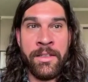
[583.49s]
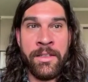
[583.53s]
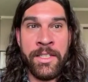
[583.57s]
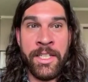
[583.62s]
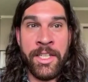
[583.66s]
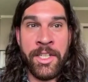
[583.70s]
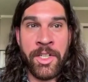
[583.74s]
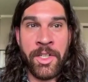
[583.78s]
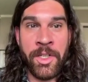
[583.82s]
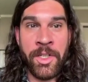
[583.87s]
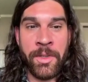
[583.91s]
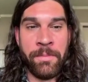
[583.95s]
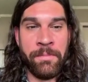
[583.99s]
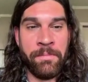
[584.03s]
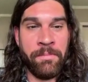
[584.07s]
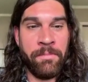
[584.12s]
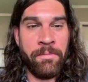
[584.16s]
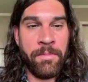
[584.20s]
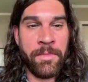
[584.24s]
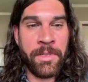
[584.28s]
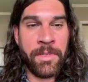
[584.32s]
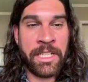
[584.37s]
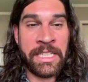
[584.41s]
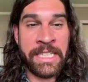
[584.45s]
you know
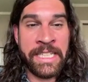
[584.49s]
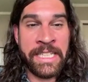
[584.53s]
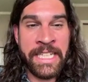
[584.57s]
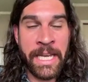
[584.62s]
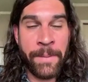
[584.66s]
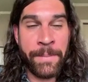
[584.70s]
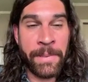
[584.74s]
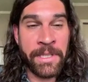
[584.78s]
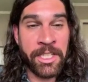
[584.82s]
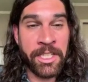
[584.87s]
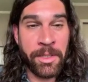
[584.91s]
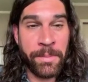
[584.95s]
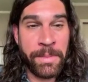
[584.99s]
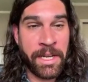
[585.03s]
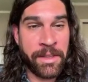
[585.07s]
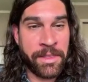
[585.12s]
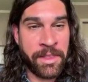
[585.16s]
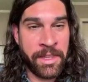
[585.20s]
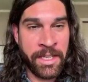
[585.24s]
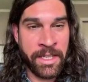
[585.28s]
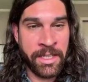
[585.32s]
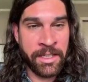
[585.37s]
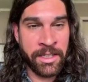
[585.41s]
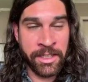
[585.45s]
cleaning up a little bit
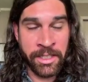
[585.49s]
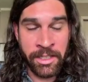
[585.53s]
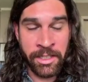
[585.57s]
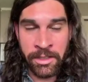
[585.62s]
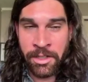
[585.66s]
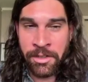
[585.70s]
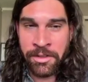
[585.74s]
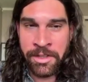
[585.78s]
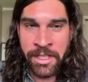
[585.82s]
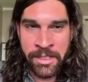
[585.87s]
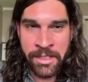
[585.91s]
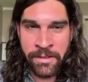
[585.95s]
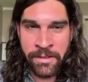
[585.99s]
of little